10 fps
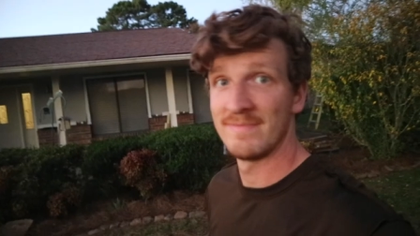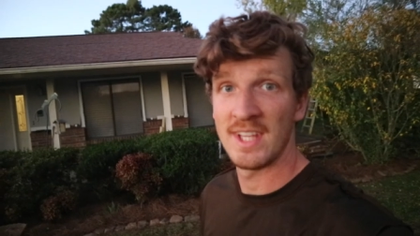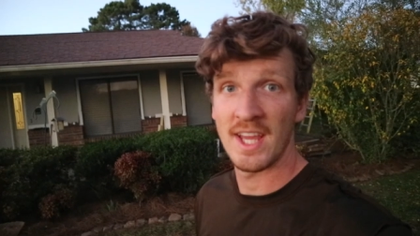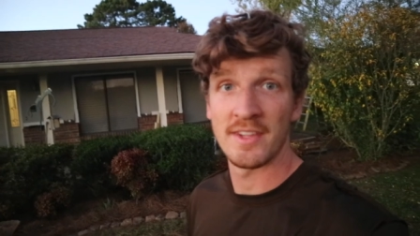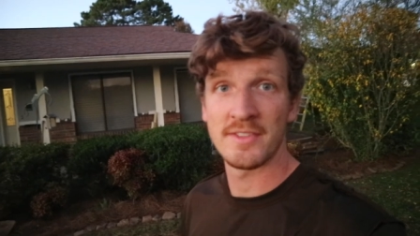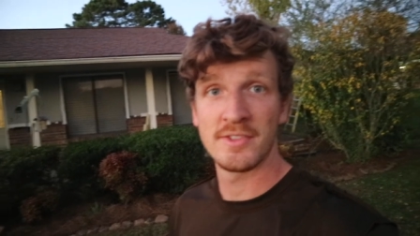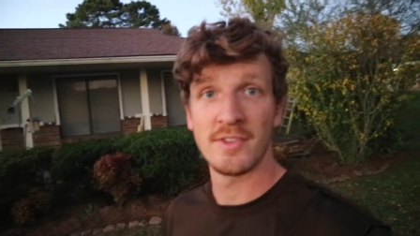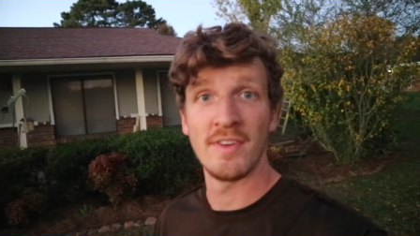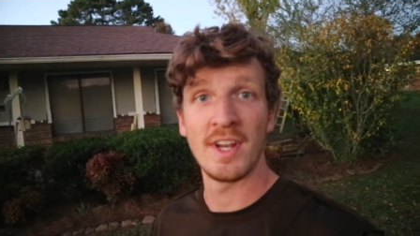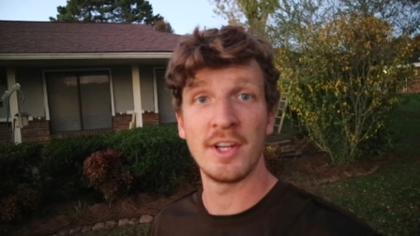Yes,
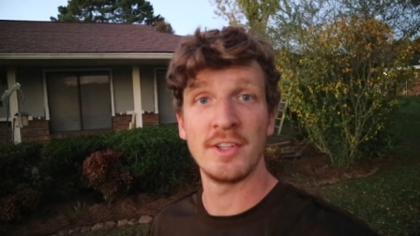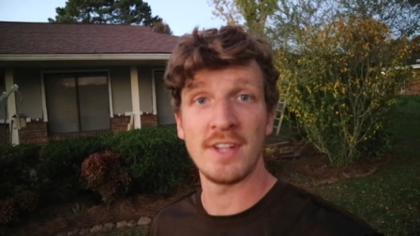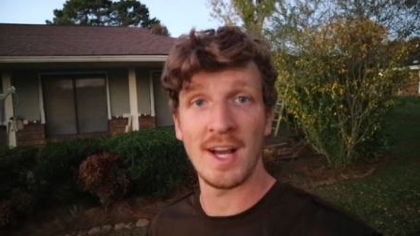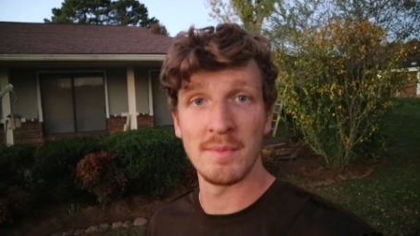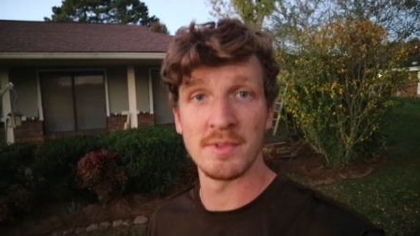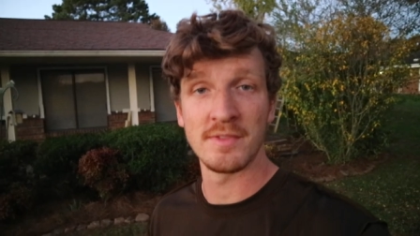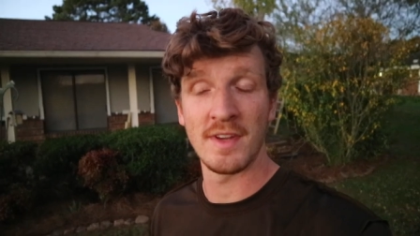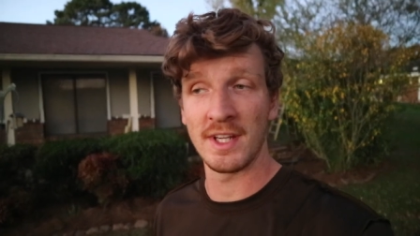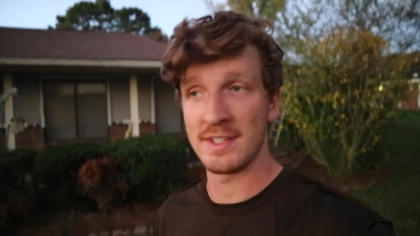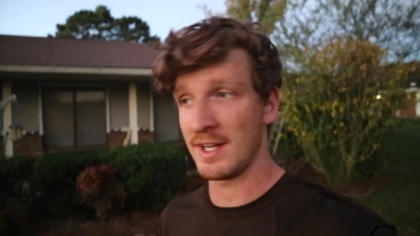very good times,
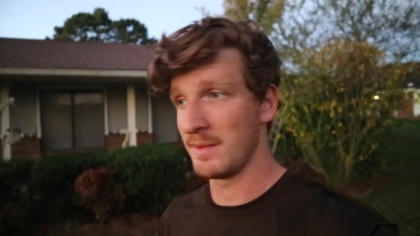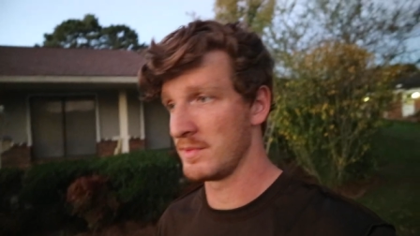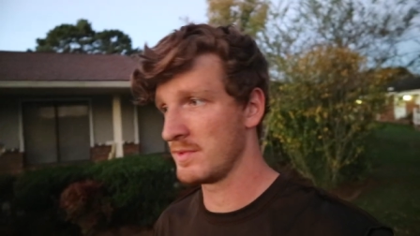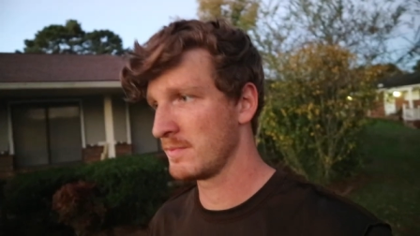very good times.